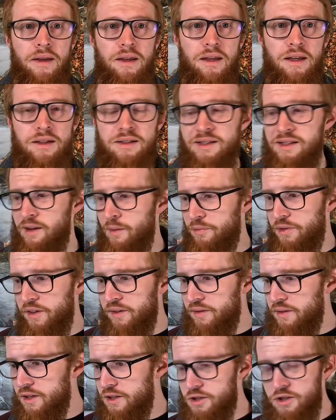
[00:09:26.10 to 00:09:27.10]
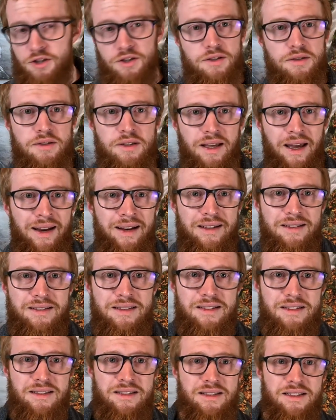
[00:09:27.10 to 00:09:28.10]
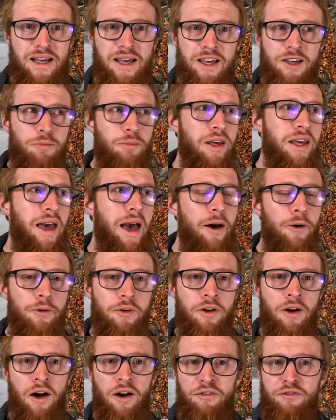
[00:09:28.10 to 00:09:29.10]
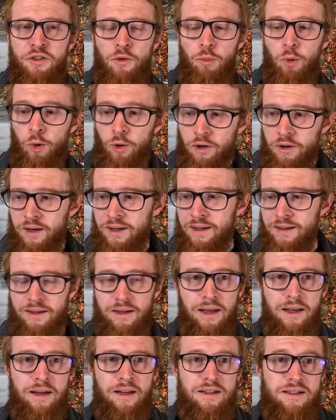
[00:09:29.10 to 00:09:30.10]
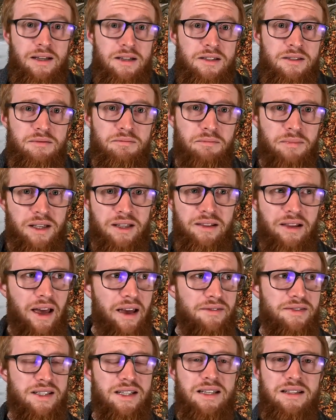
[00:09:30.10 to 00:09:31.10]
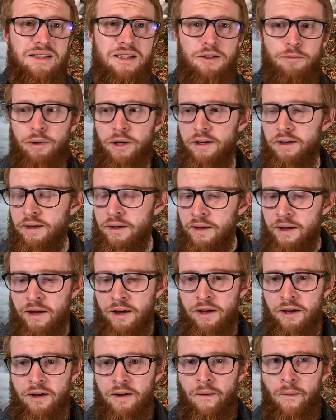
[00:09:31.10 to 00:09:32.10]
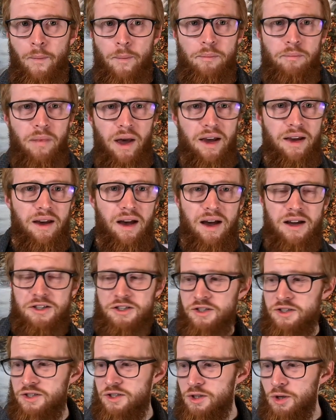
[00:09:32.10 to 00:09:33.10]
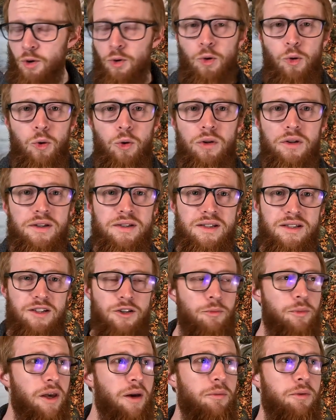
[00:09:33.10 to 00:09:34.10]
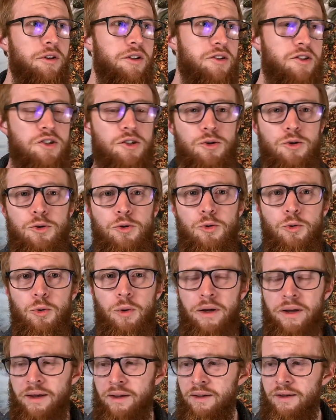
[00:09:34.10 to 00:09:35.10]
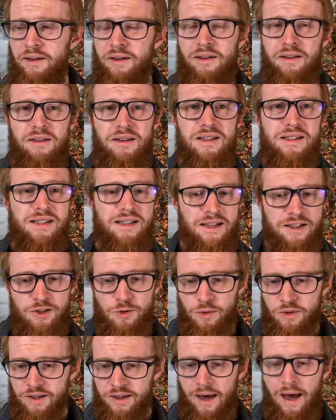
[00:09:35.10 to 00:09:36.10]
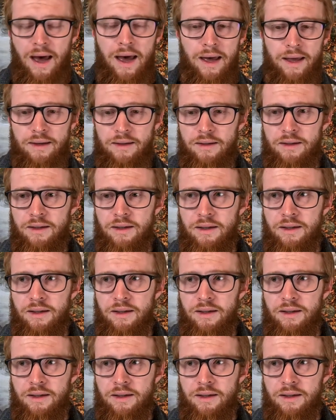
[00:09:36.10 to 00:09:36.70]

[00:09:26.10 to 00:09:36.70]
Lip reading: It's something that should kind of take me out and off the board, and it doesn't mean life's easy, but my gosh, it's so cool to still be able to do these things with God.